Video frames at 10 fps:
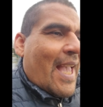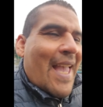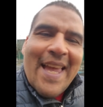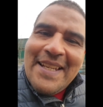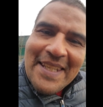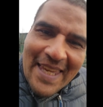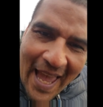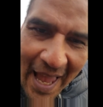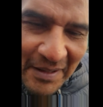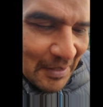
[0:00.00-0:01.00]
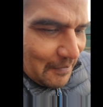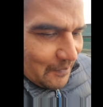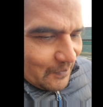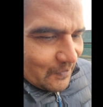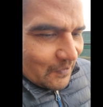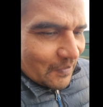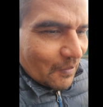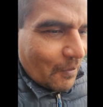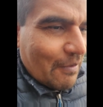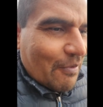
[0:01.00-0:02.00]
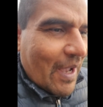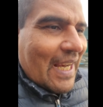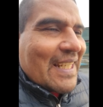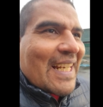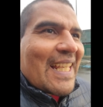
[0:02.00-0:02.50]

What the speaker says: And yet, we find that